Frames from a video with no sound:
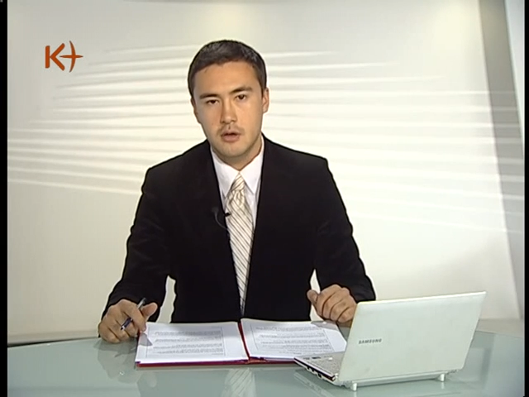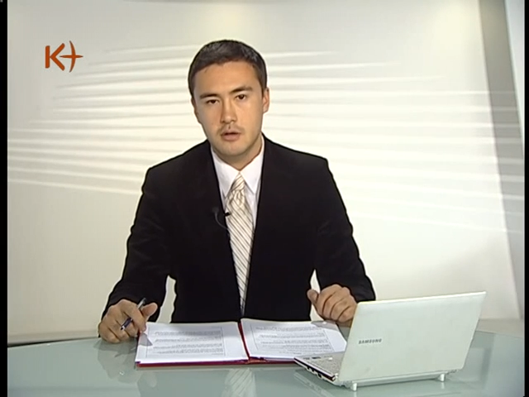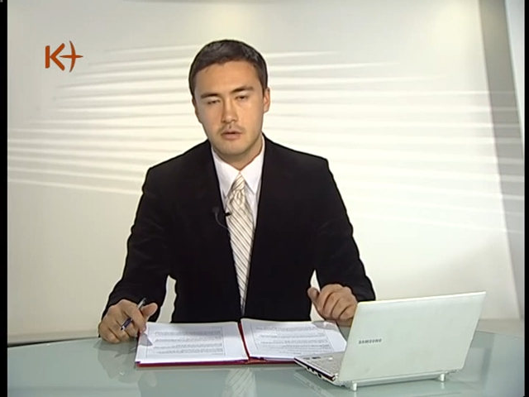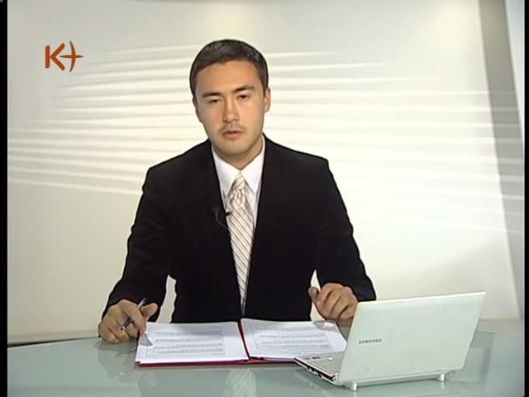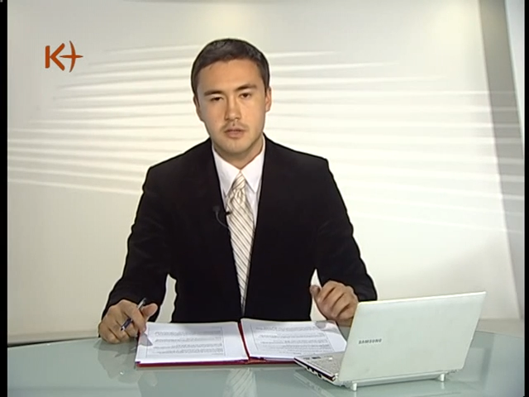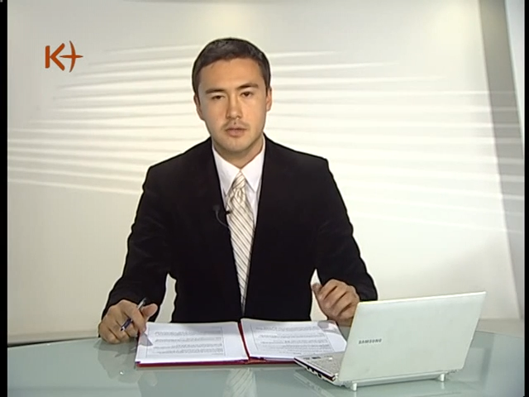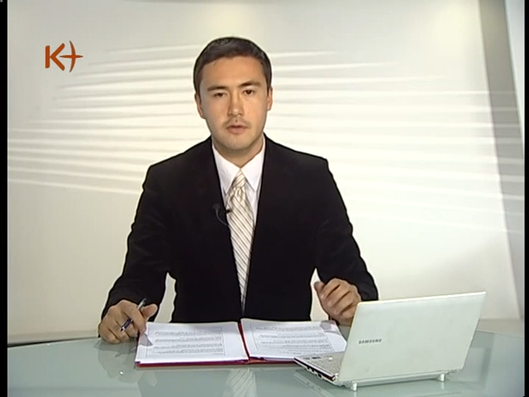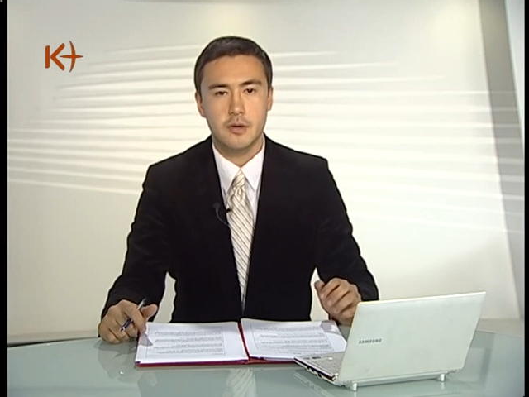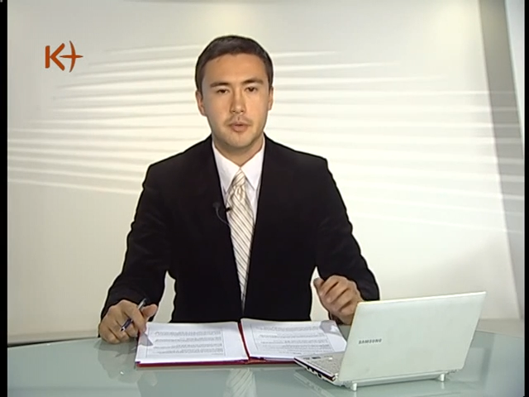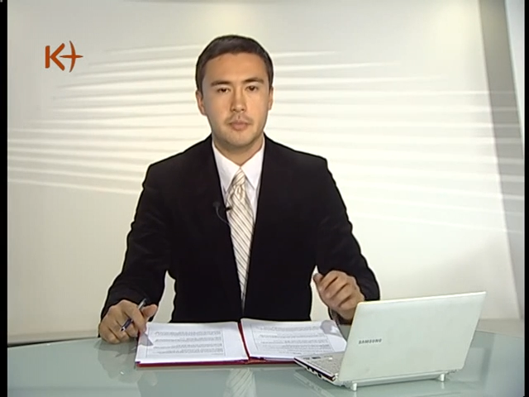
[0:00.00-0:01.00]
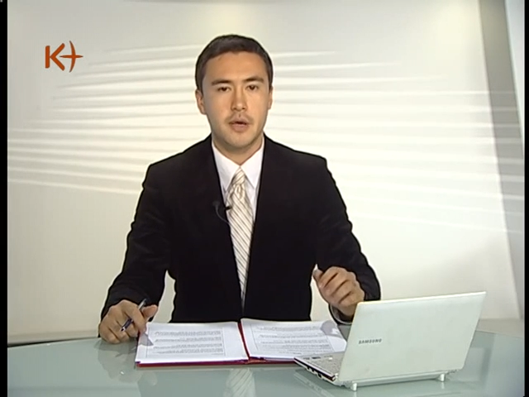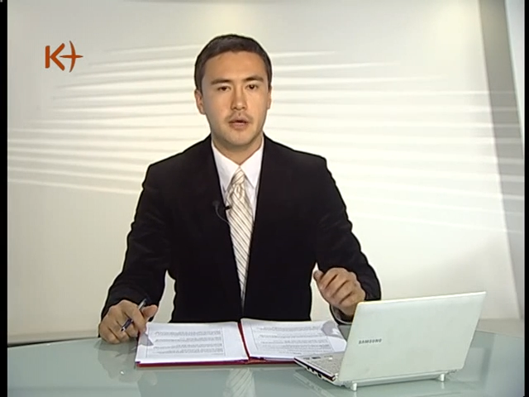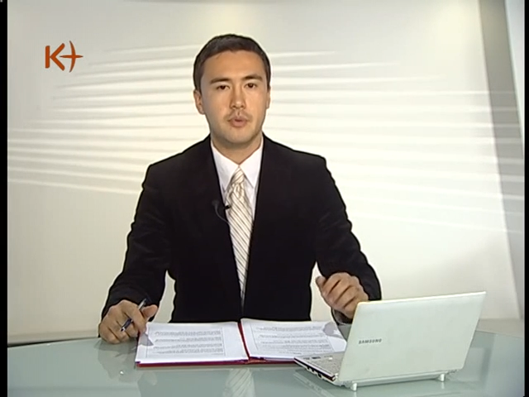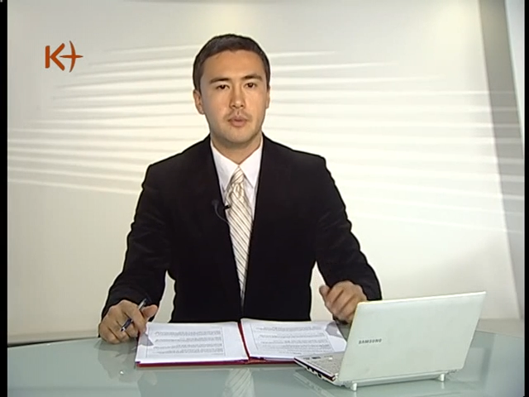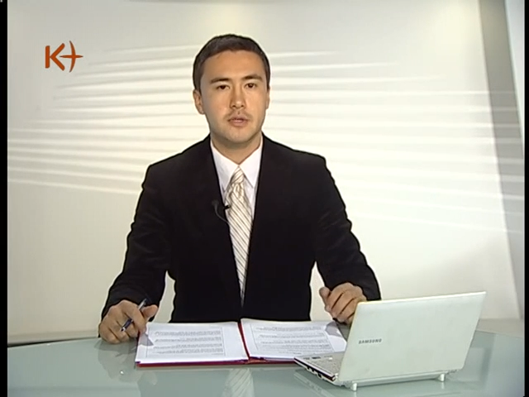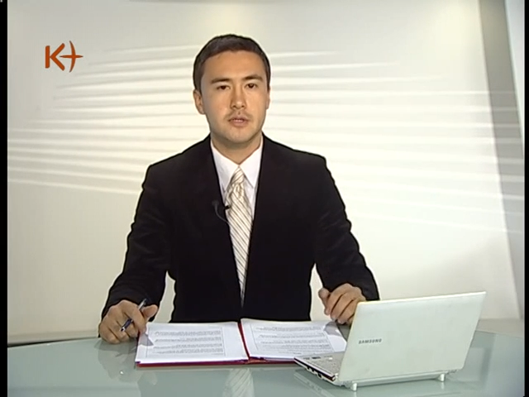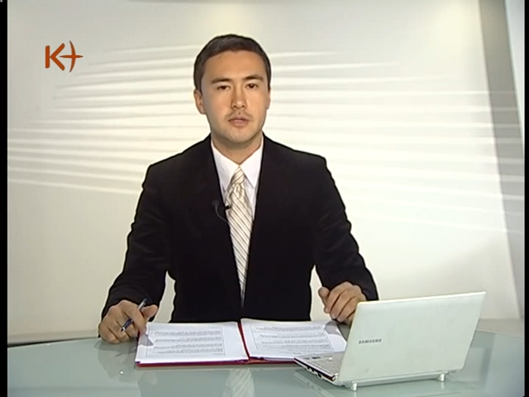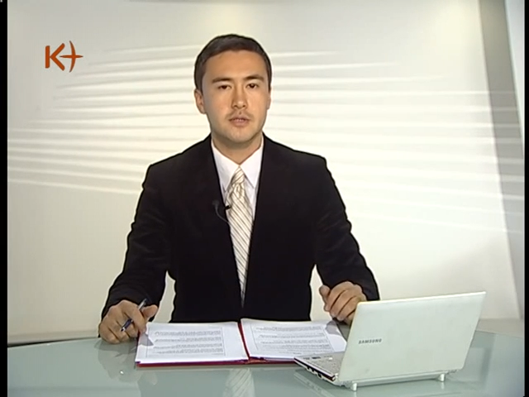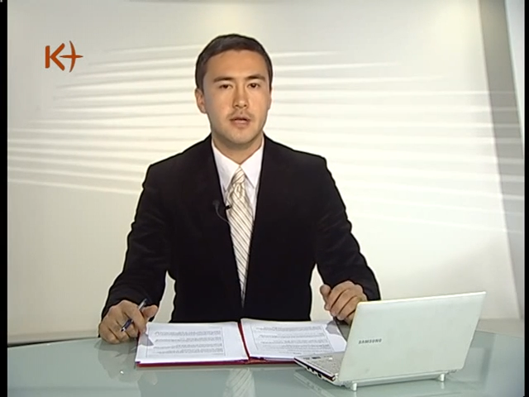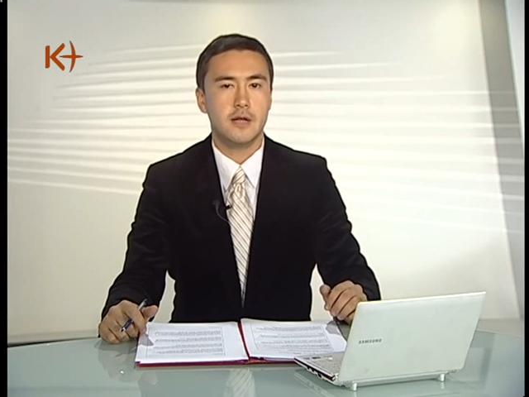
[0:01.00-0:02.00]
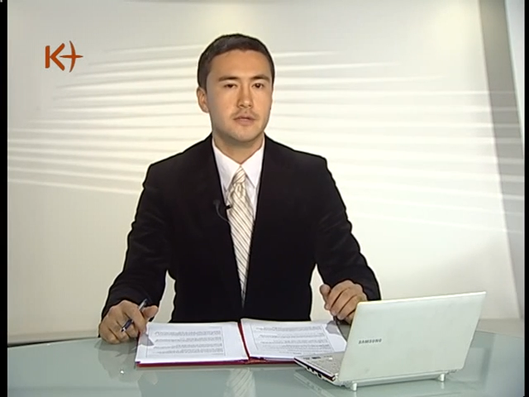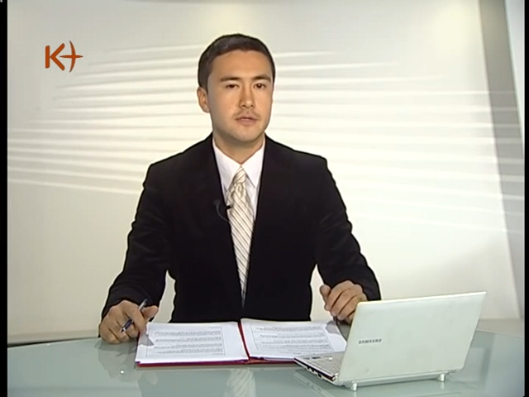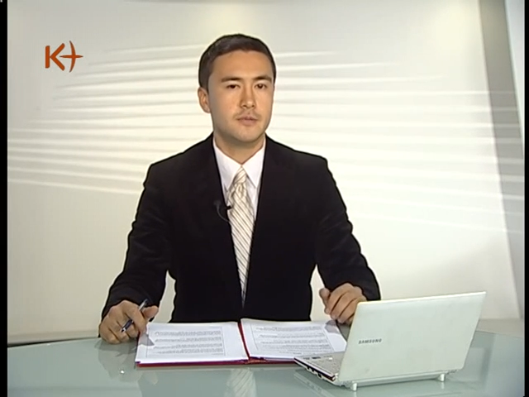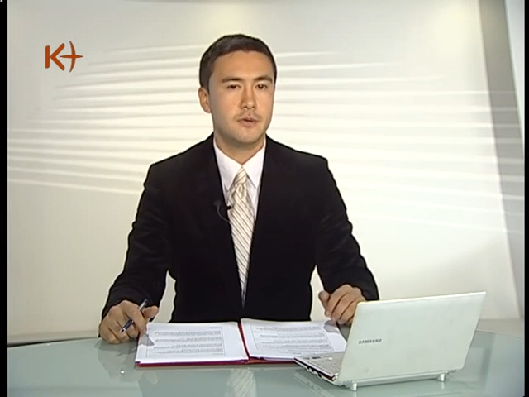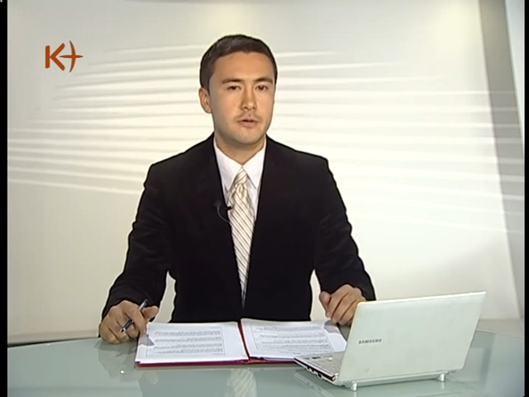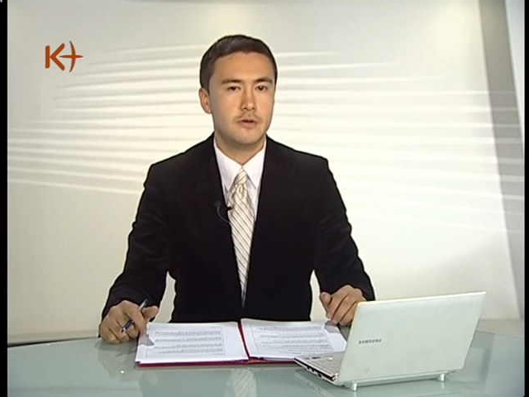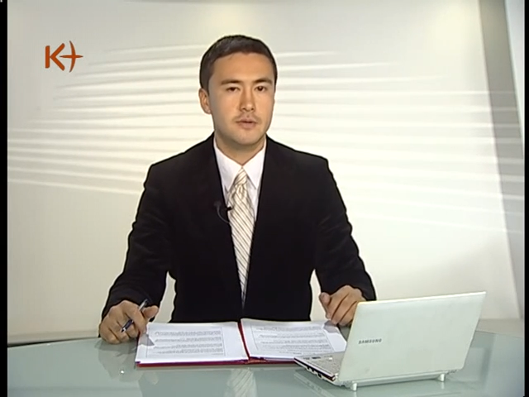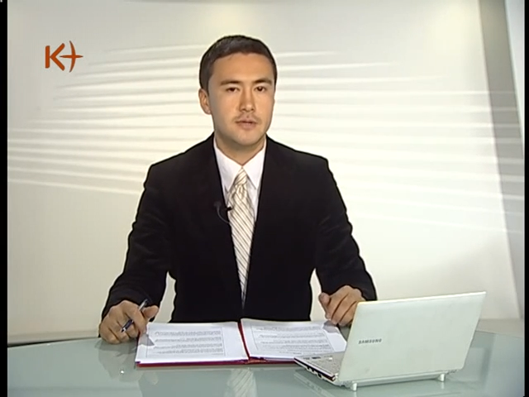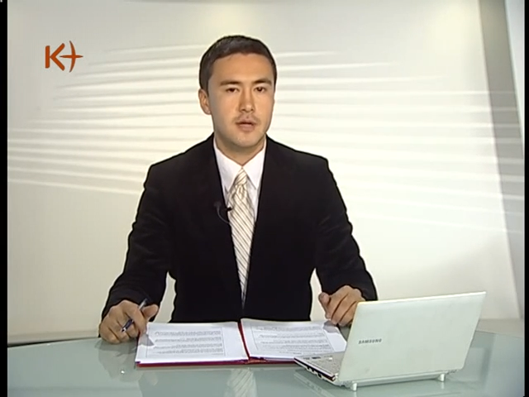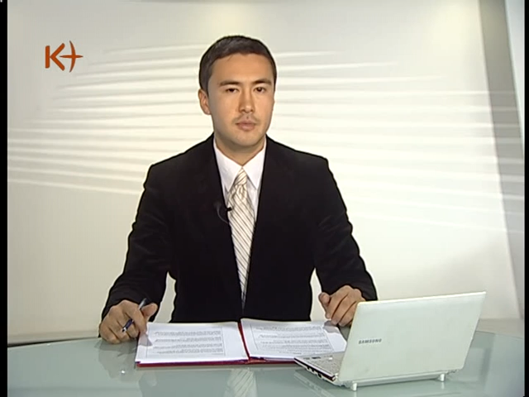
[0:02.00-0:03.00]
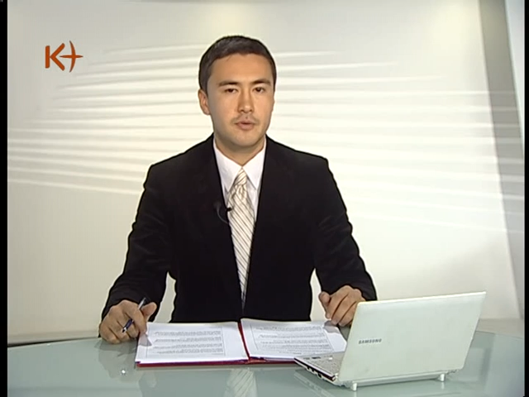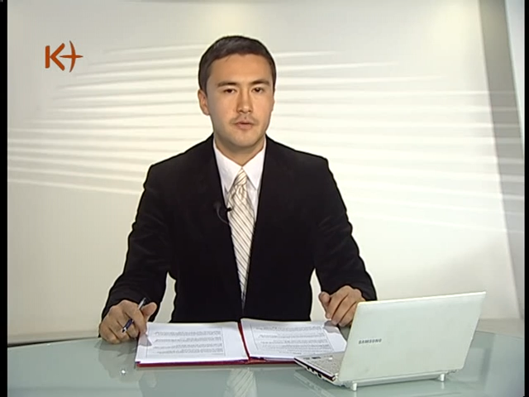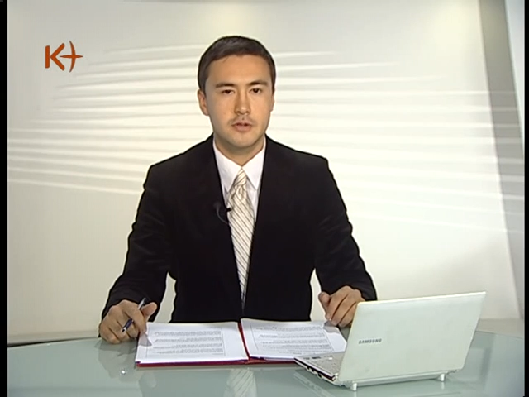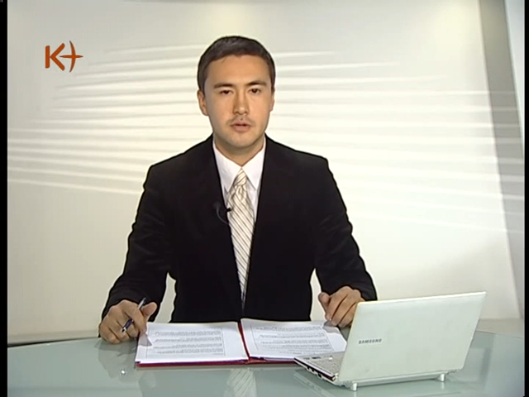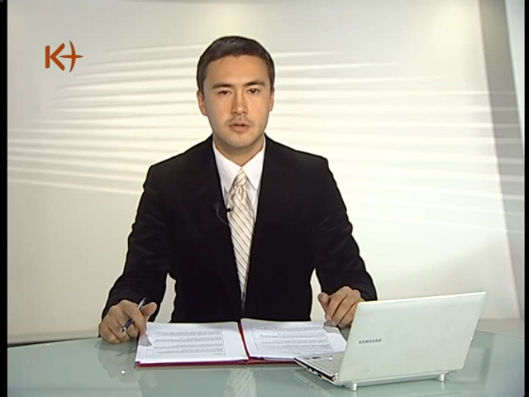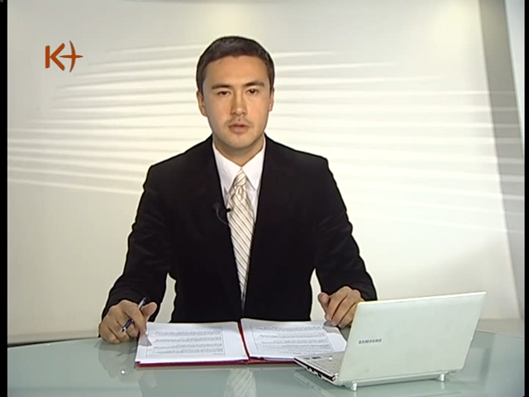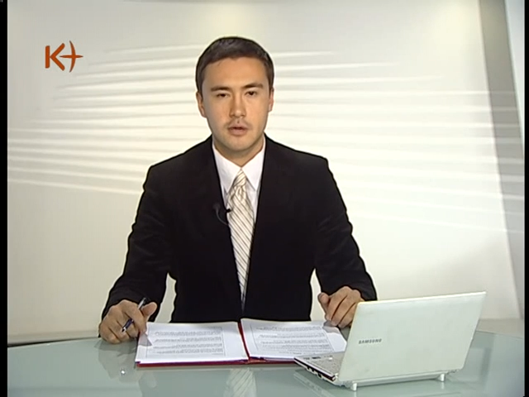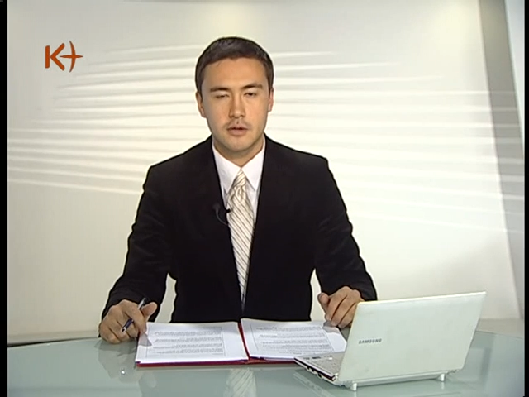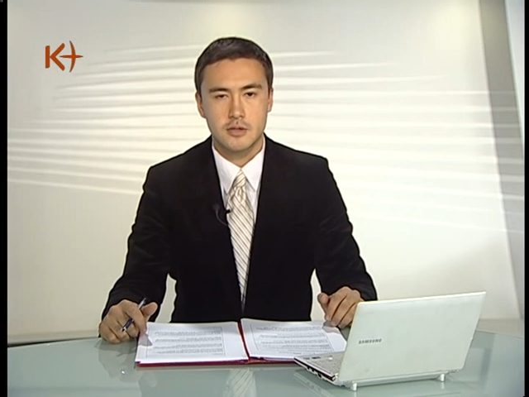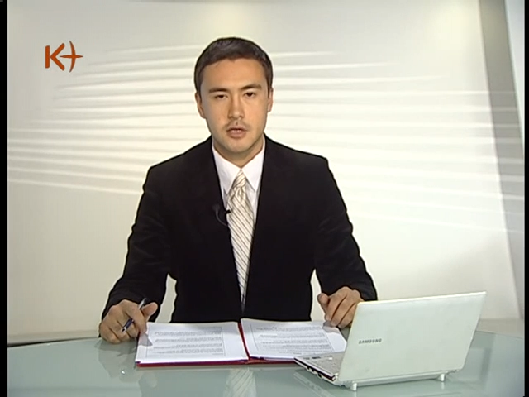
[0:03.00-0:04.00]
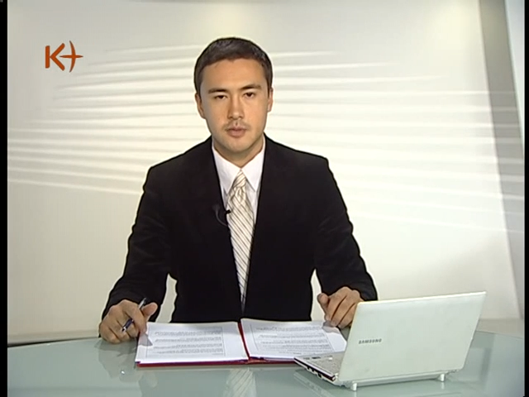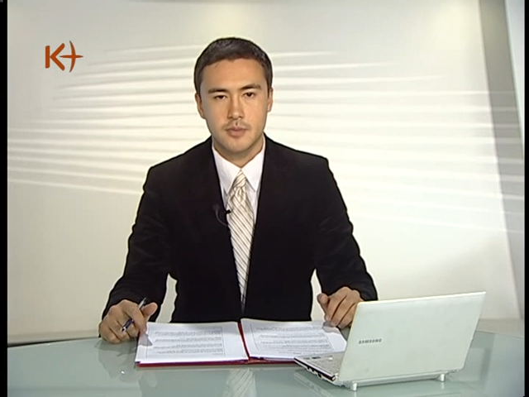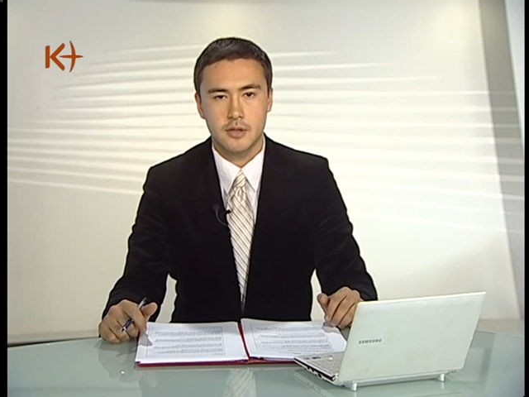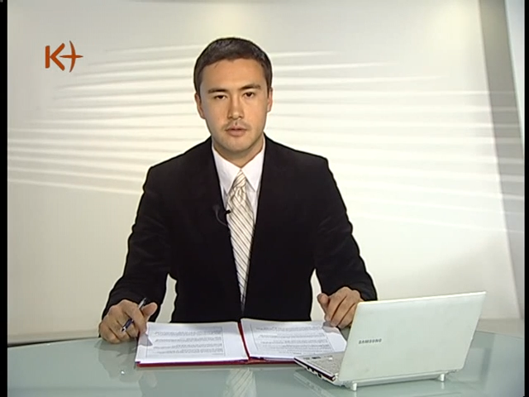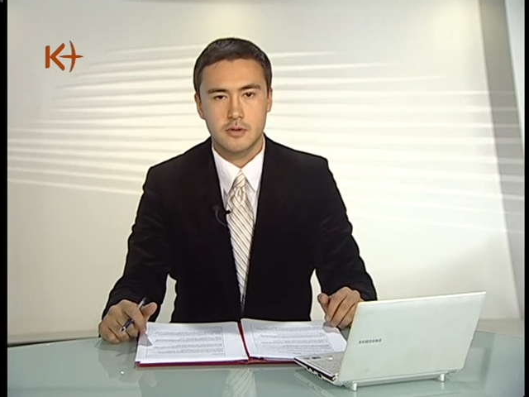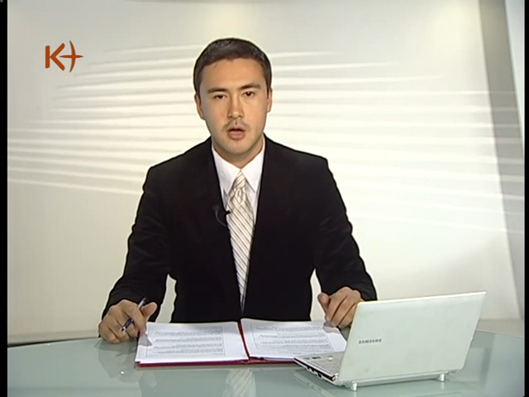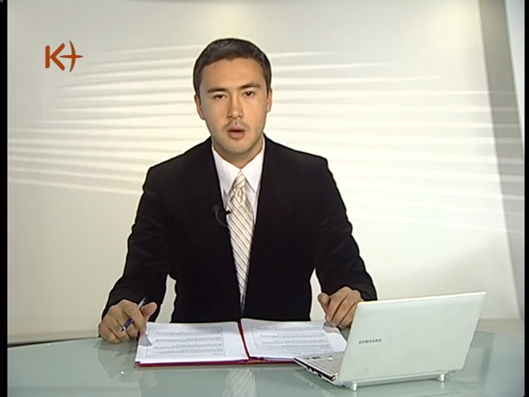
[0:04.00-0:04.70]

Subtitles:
The Eurasian Development Bank published its analysis where it notes that professional stock exchange players